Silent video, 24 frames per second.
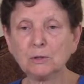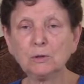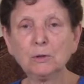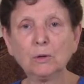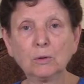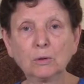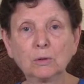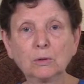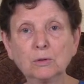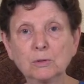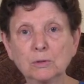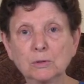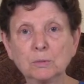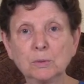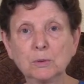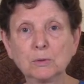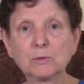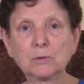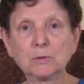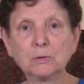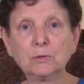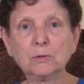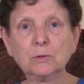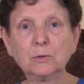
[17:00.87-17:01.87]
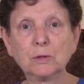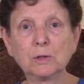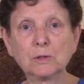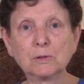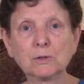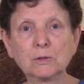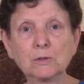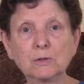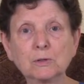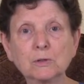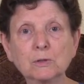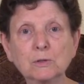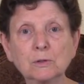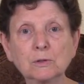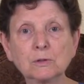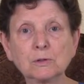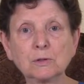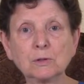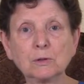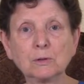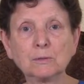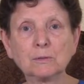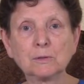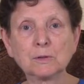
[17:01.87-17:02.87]
no, you're supposed to do this. This is your
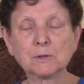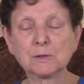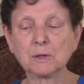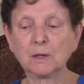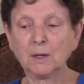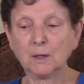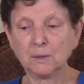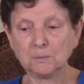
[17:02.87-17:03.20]
service.